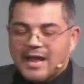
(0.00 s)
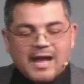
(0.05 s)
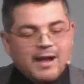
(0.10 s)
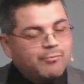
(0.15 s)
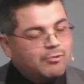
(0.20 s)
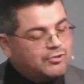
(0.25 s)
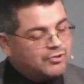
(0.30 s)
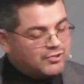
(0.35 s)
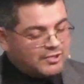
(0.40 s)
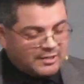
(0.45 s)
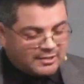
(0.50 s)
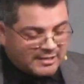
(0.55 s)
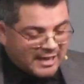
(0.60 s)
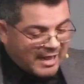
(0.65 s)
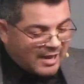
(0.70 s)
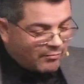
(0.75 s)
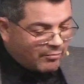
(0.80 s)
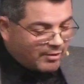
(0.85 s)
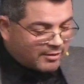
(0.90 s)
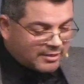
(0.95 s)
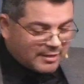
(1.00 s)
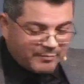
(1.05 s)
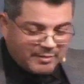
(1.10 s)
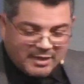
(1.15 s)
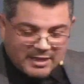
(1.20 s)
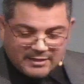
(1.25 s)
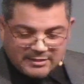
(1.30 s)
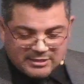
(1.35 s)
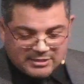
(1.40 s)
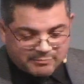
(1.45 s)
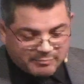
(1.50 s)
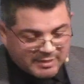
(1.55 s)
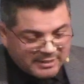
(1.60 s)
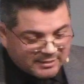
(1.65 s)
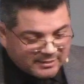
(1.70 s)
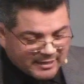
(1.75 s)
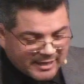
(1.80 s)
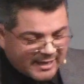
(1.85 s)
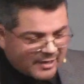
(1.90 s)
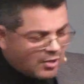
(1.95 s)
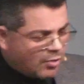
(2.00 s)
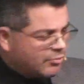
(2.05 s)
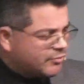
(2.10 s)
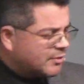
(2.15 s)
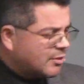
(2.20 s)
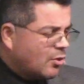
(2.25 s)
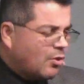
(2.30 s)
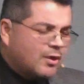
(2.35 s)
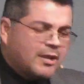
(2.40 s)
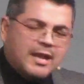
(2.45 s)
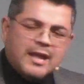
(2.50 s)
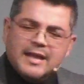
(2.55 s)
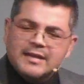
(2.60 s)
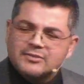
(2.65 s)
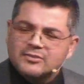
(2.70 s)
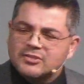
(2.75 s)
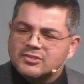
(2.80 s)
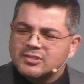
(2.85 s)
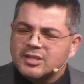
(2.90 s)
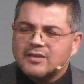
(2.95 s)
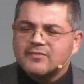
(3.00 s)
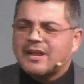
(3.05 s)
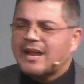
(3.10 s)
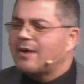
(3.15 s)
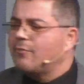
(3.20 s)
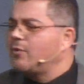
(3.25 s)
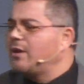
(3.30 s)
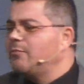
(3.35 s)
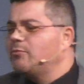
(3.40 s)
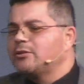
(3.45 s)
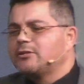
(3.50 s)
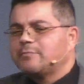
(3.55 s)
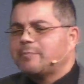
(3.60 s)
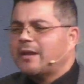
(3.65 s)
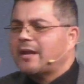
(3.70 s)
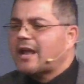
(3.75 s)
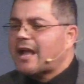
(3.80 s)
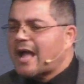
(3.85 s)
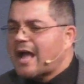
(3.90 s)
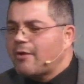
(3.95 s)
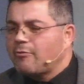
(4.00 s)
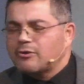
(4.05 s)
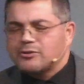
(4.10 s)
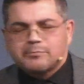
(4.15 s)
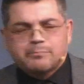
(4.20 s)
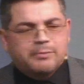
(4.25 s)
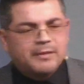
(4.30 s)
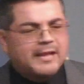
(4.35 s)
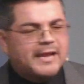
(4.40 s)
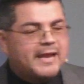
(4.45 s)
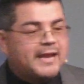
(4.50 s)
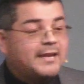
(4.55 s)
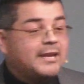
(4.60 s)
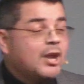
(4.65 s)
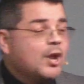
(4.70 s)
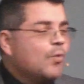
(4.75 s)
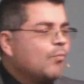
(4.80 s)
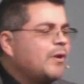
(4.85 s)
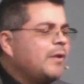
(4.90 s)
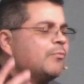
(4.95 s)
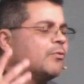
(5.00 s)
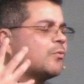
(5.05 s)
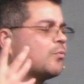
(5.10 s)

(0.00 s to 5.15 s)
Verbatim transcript: and I would sit down with him. He had these big Legos and all kinds of stuff. And we would spend hours playing.